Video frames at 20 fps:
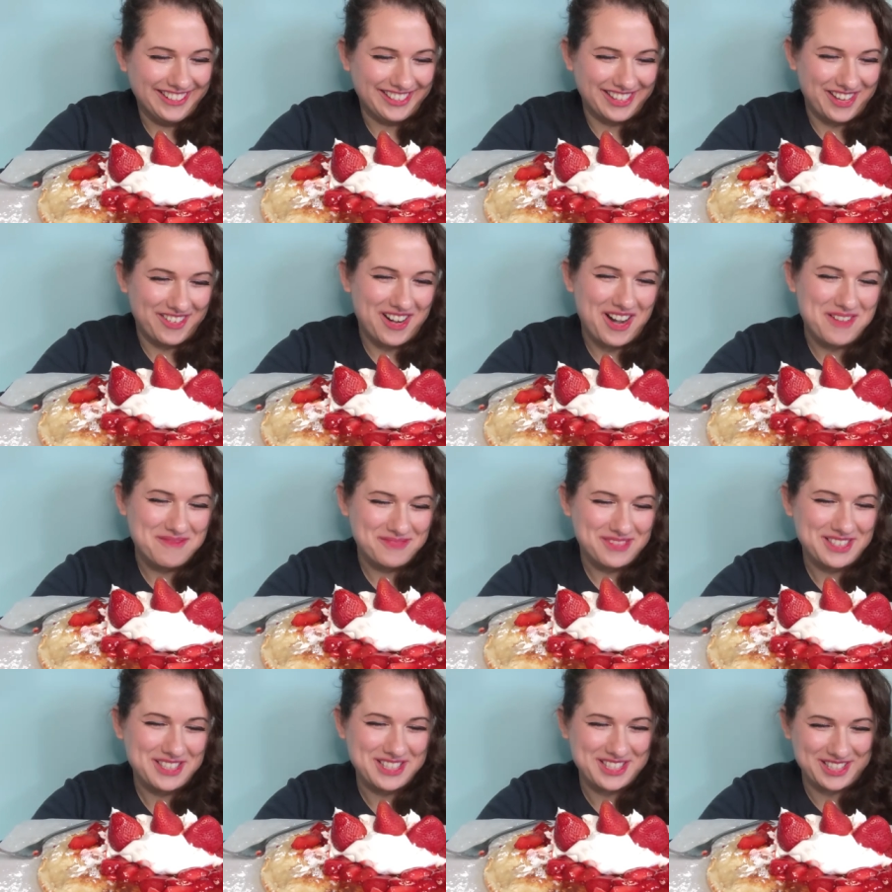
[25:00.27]
So
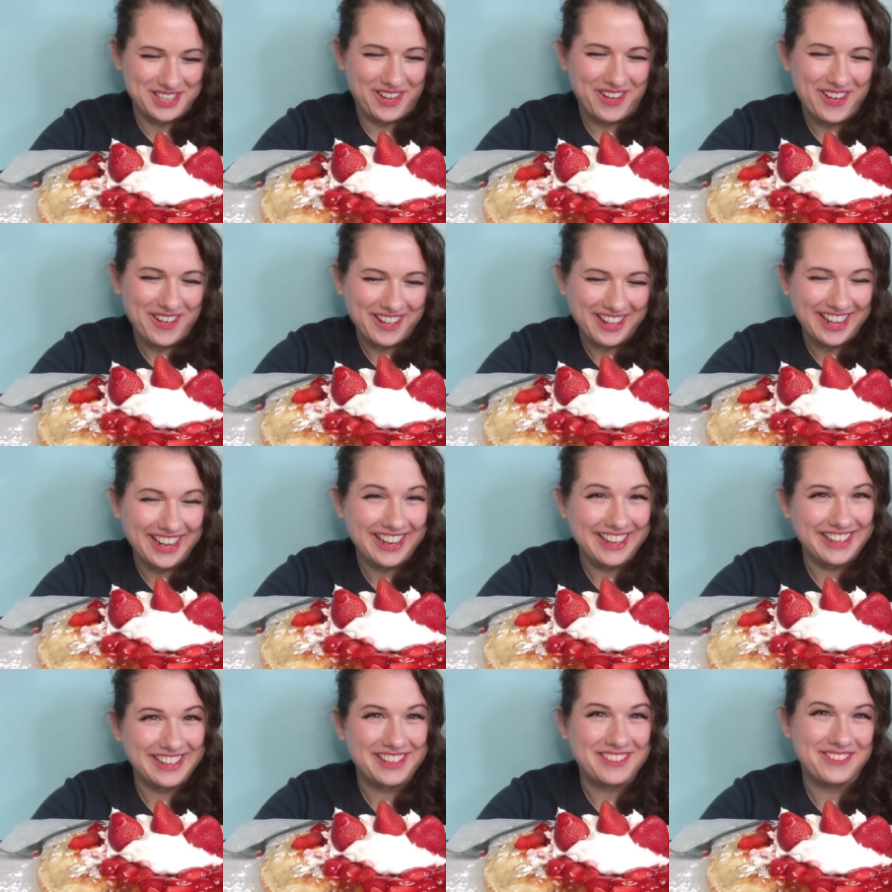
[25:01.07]
I'm sorry
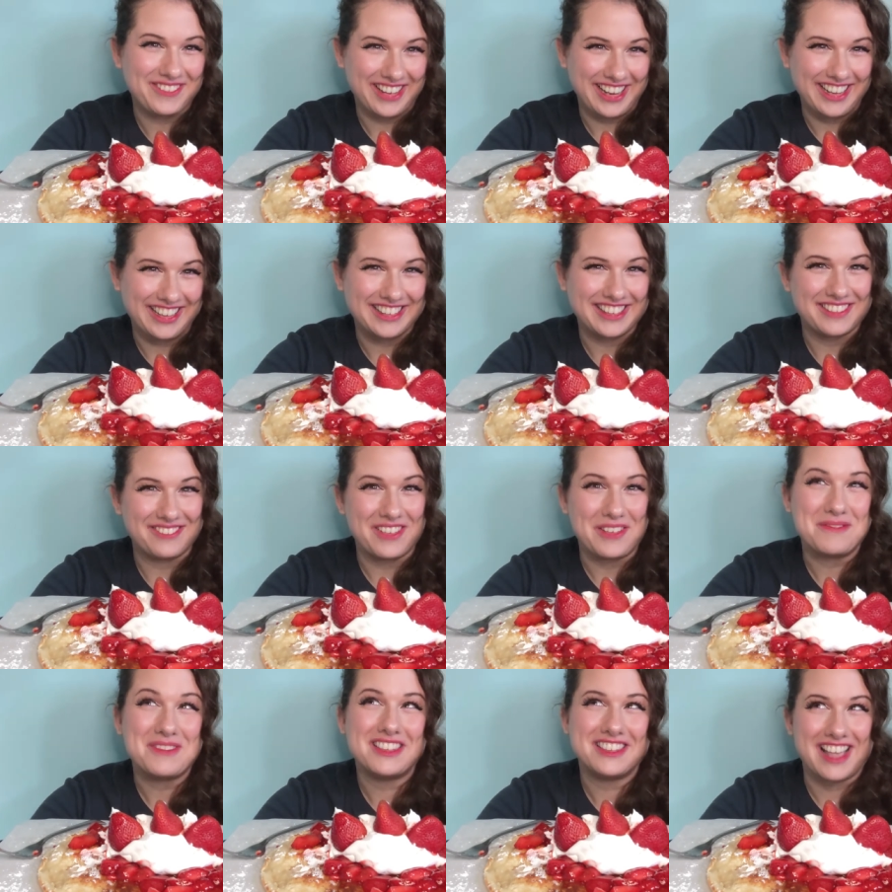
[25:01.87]
in advance if
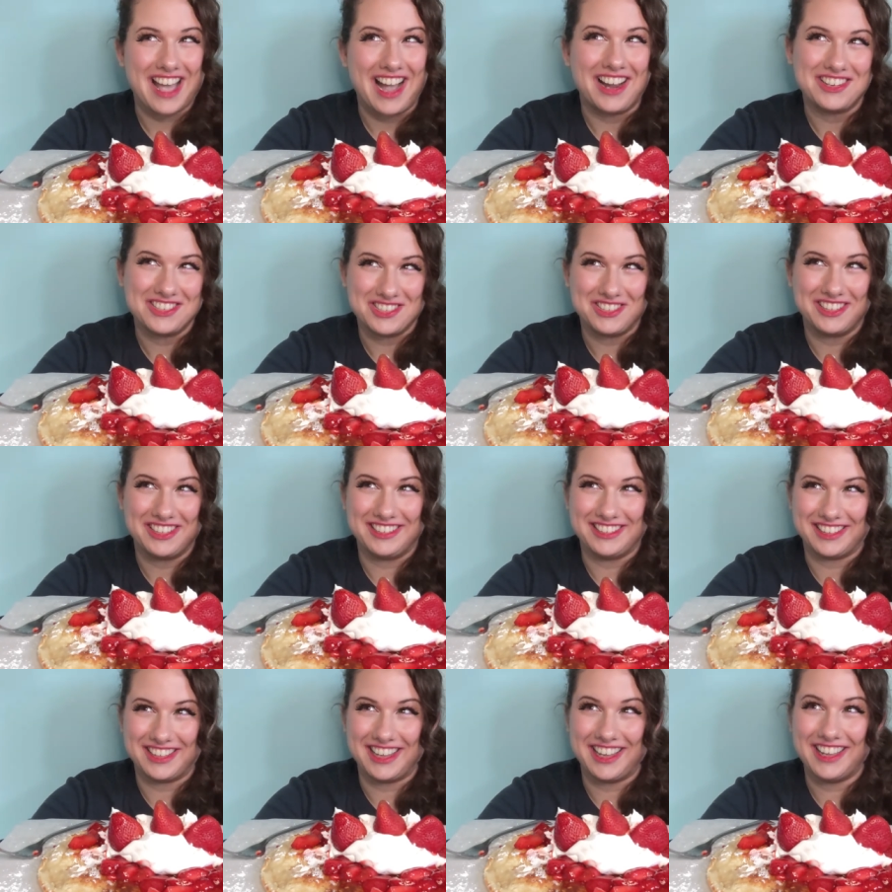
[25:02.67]
I'm
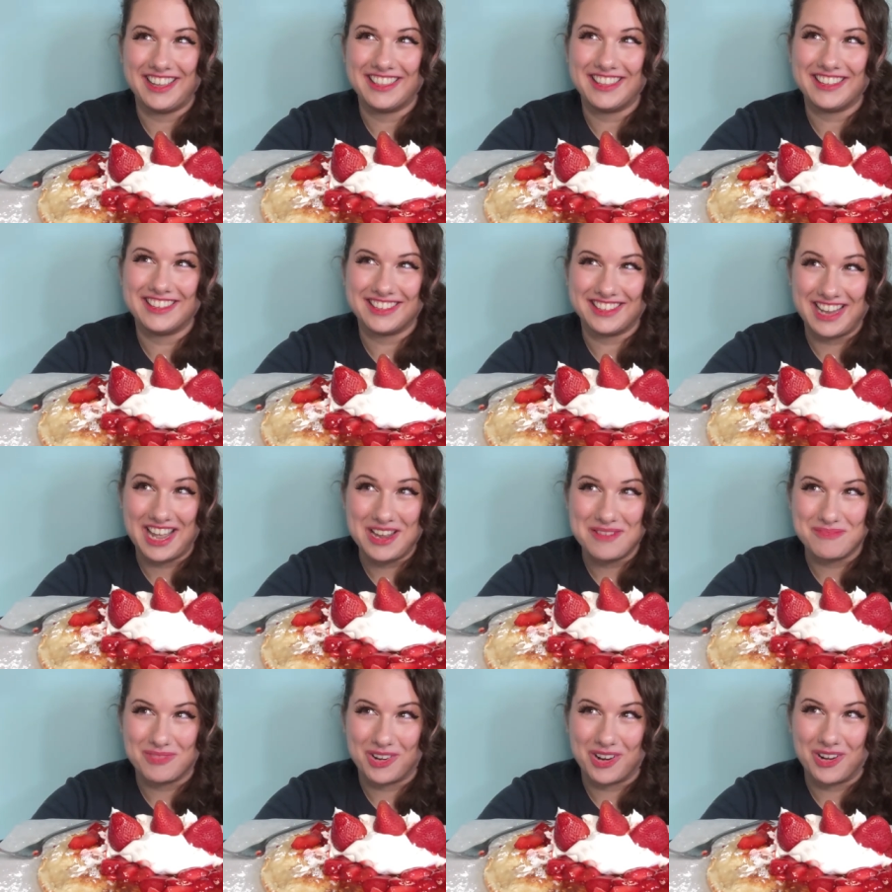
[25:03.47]
actually saying this
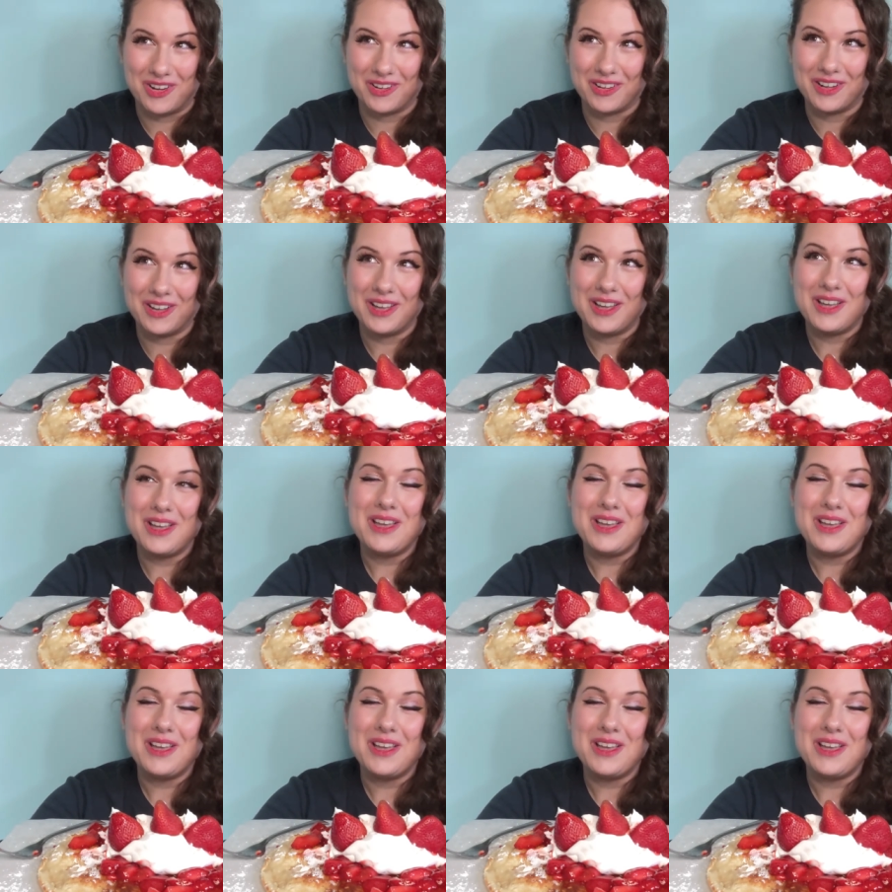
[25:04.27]
name wrong,